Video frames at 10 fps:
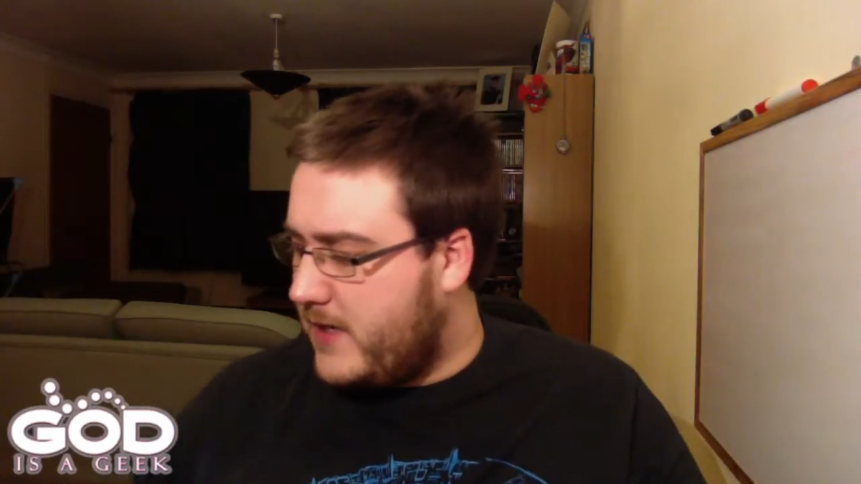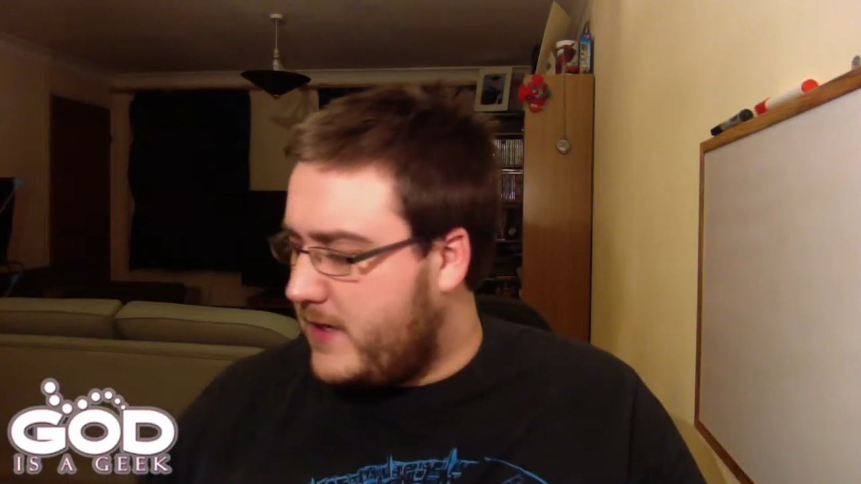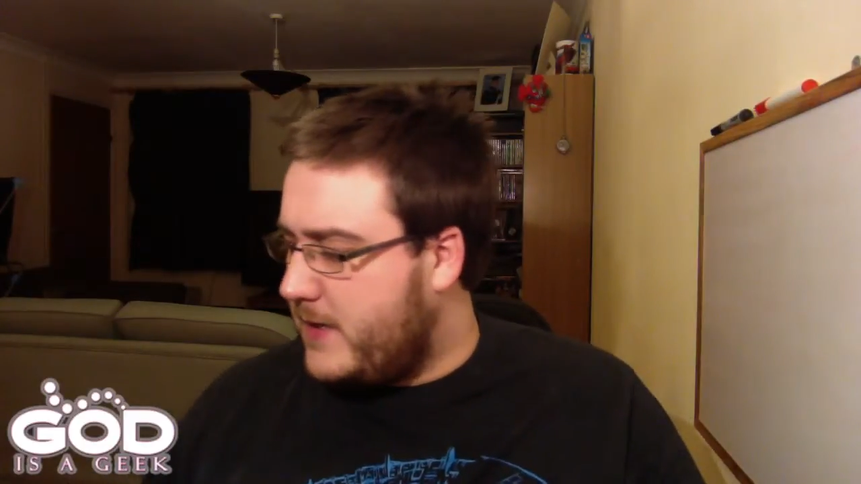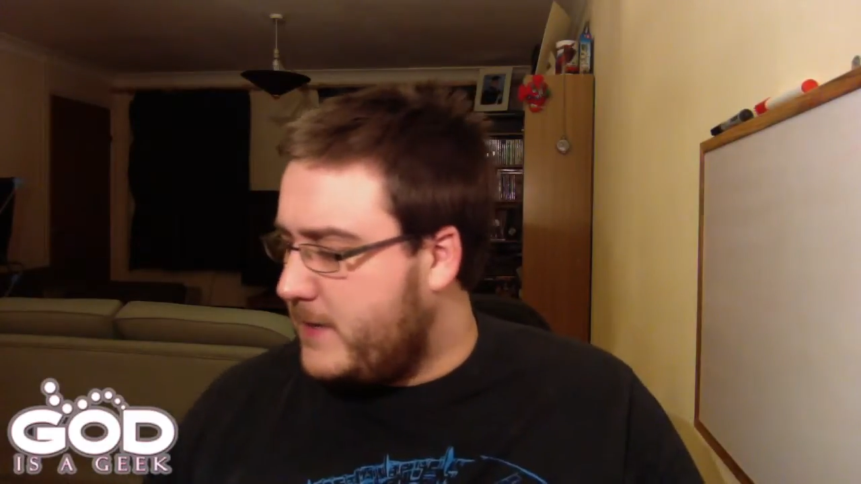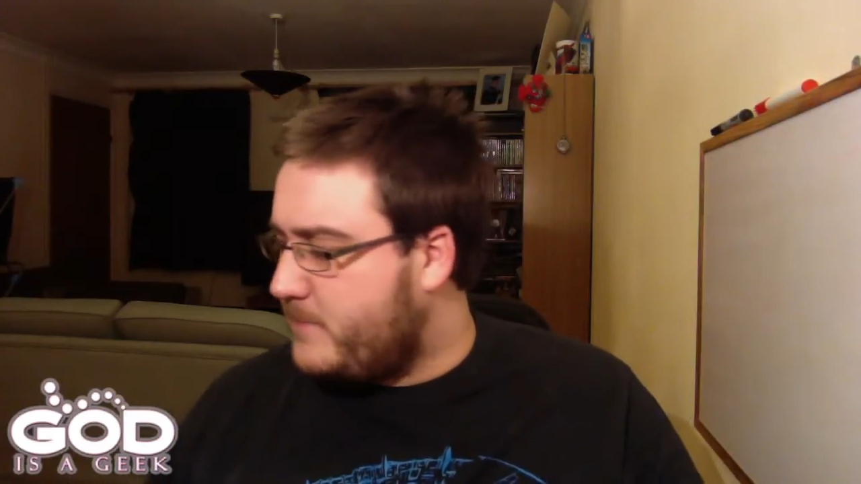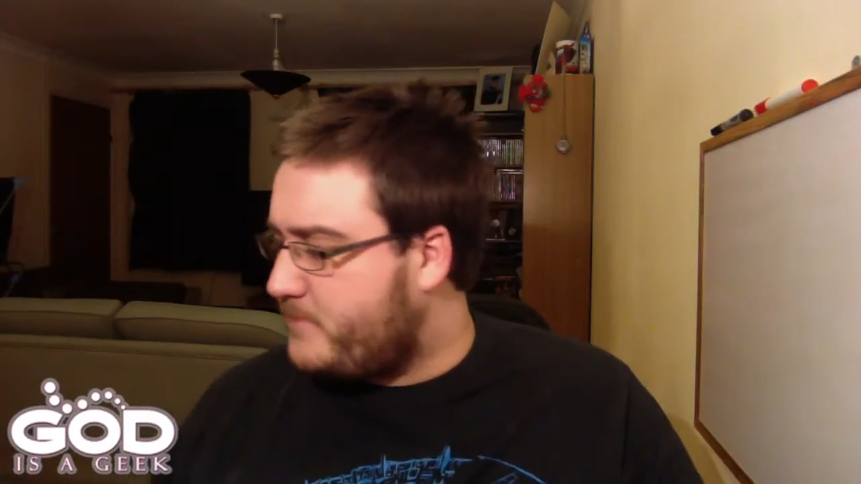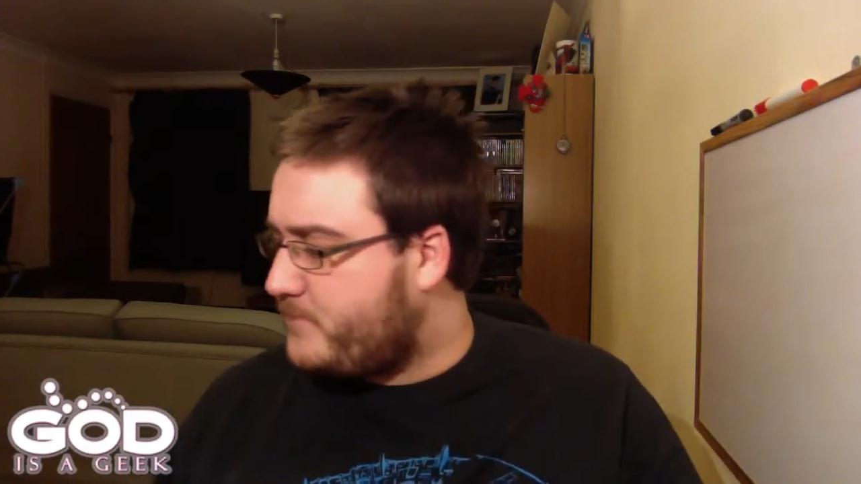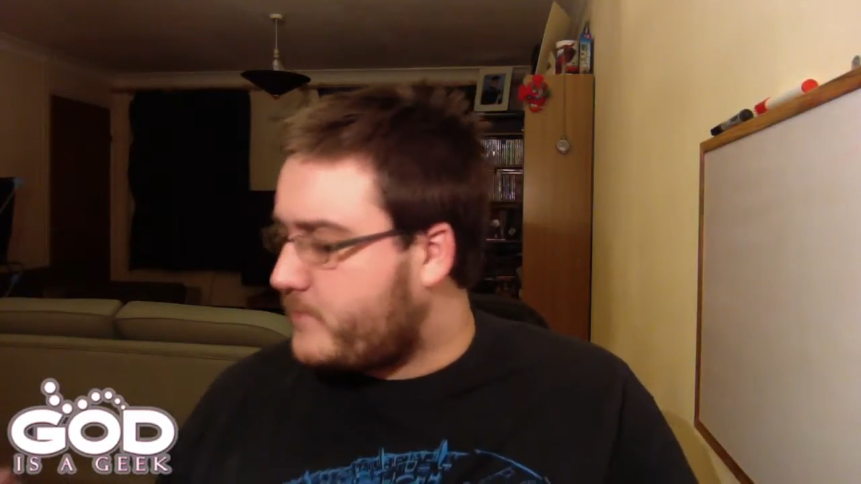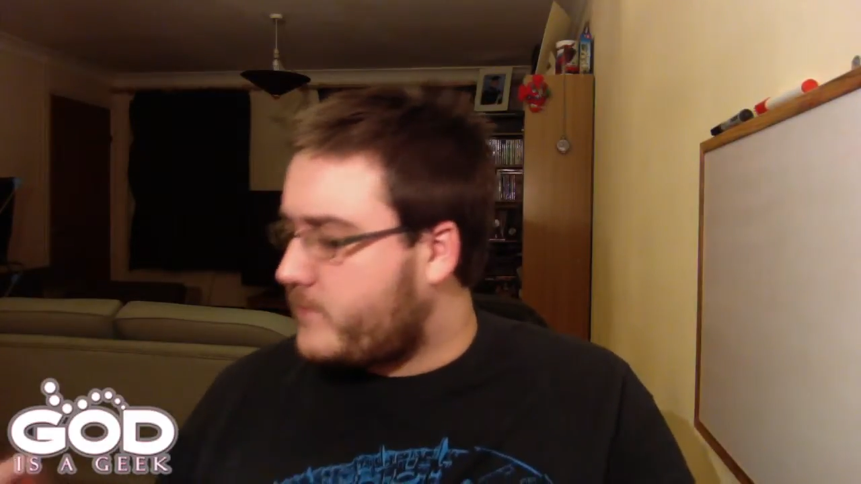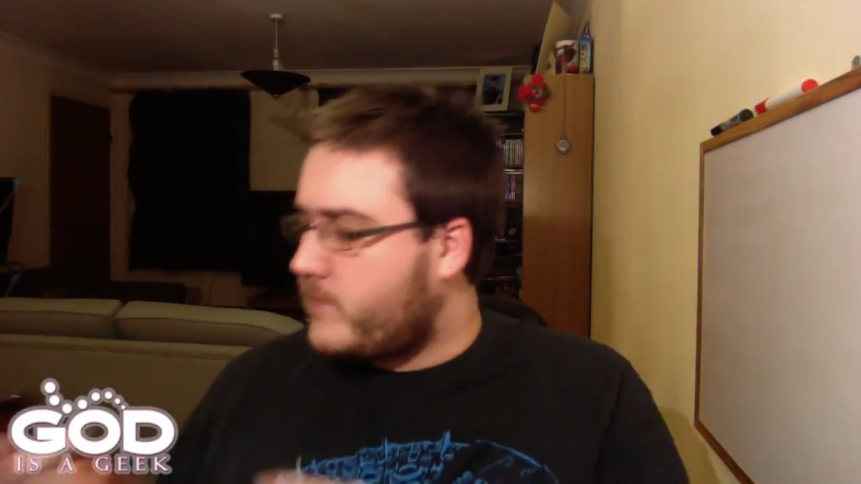
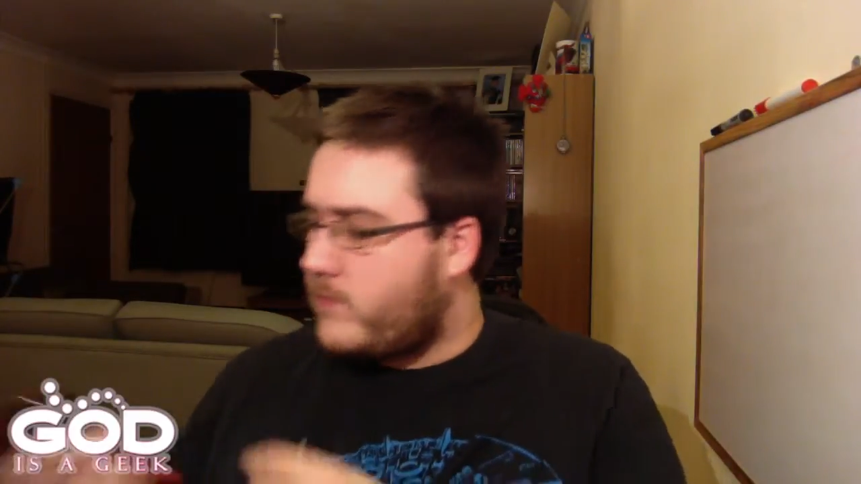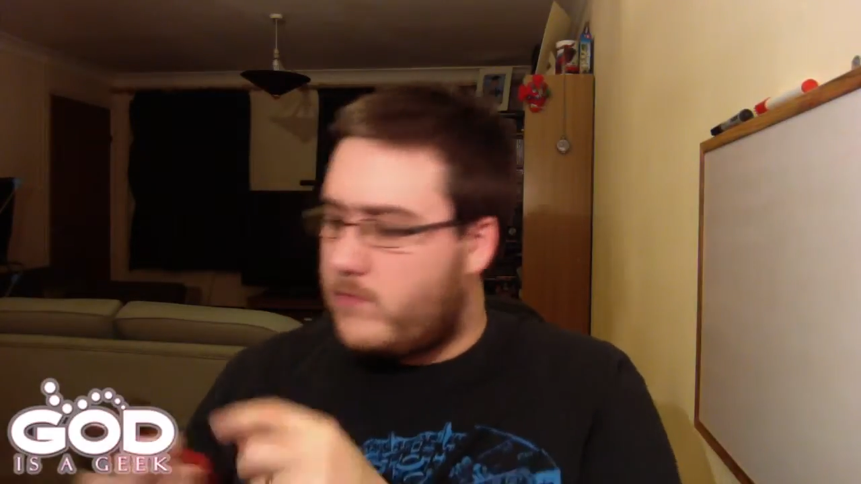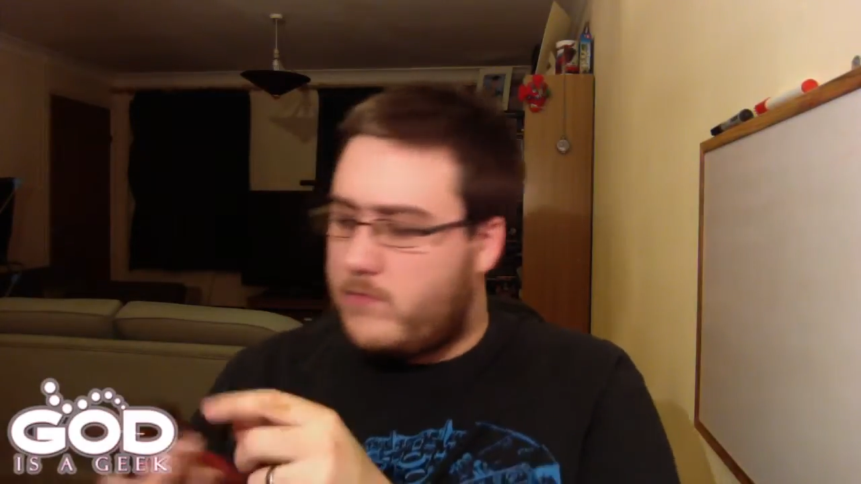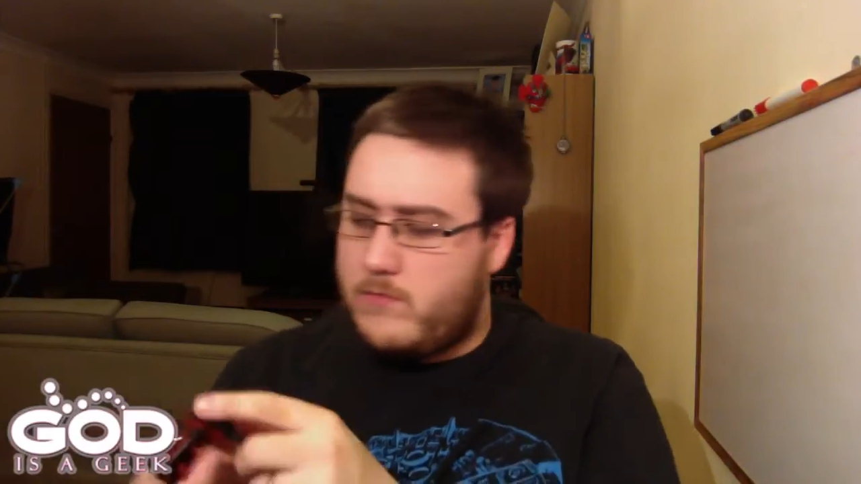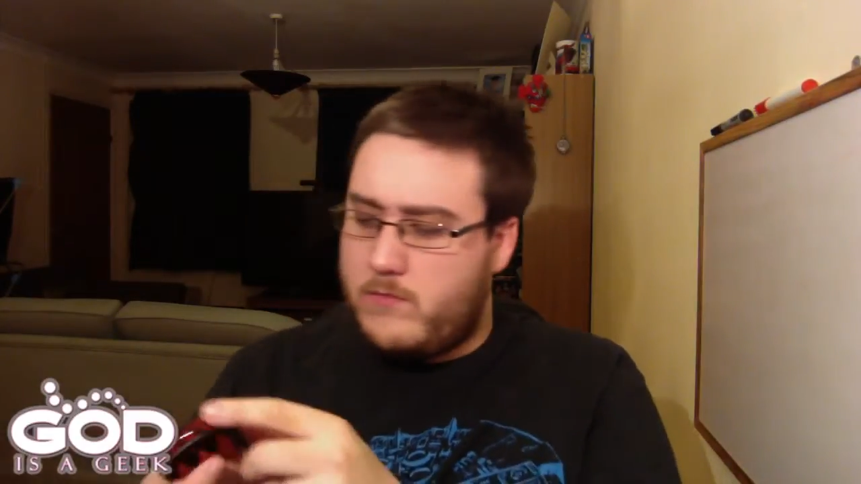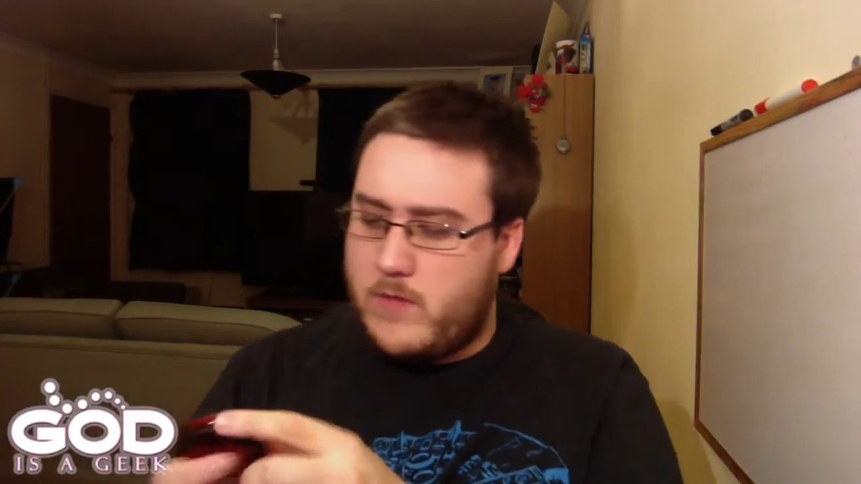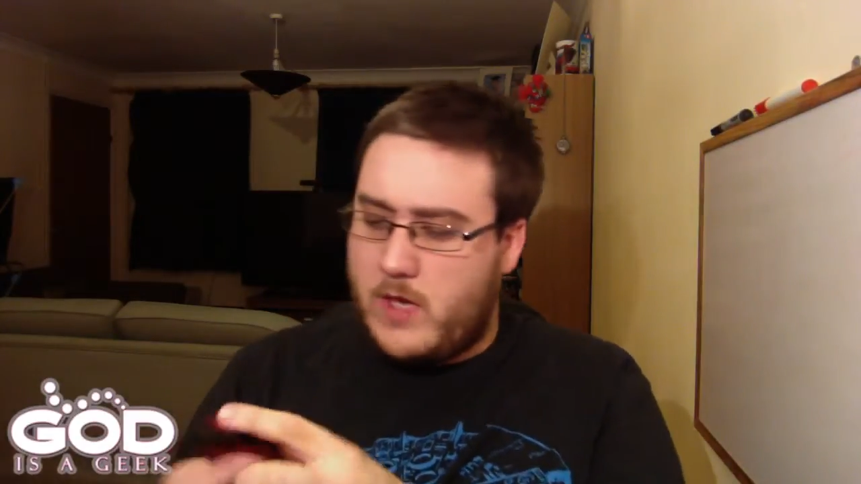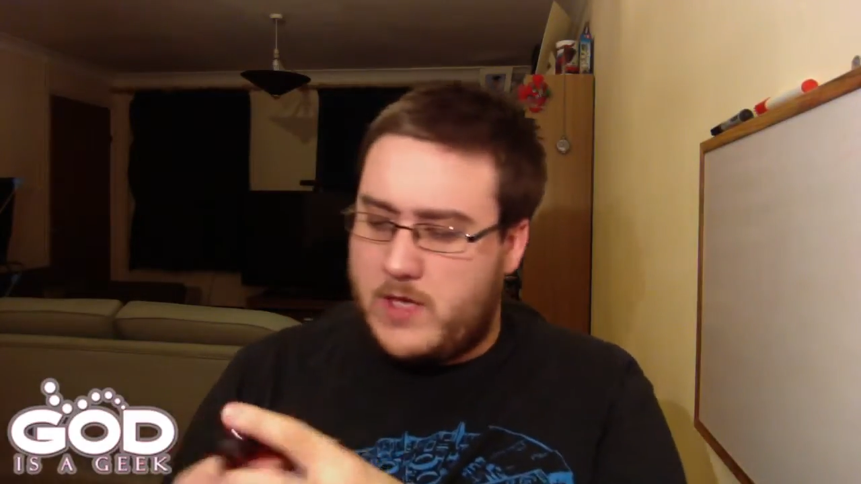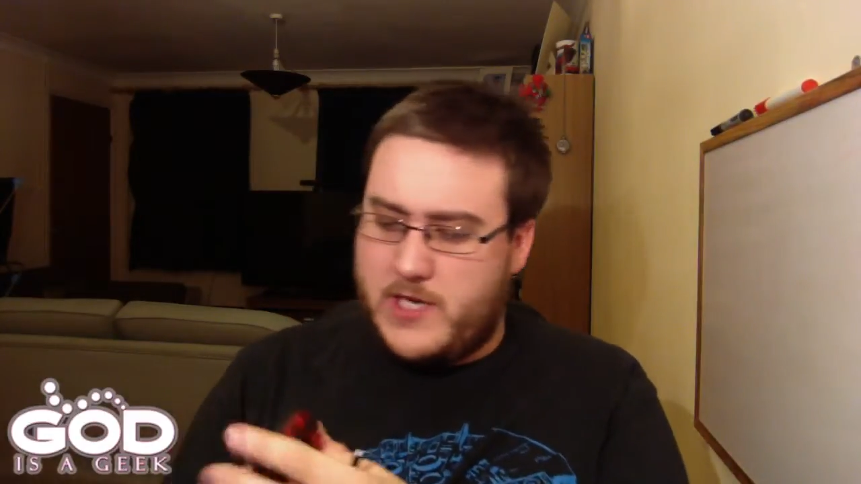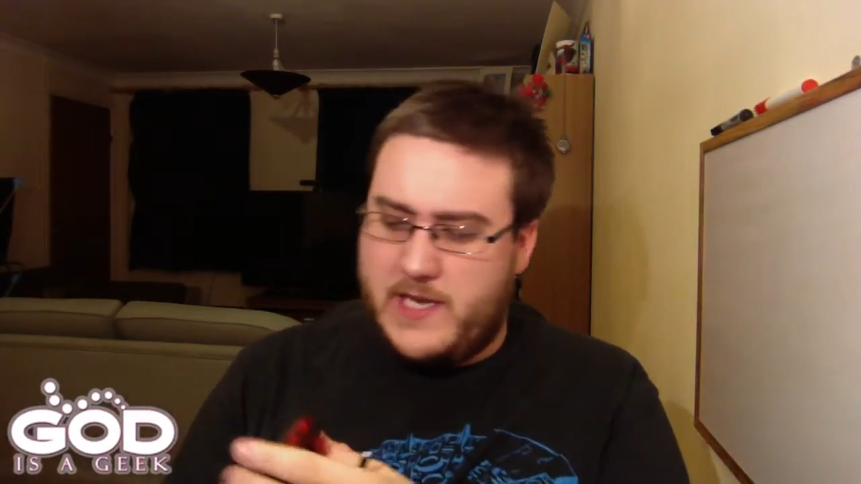I'll show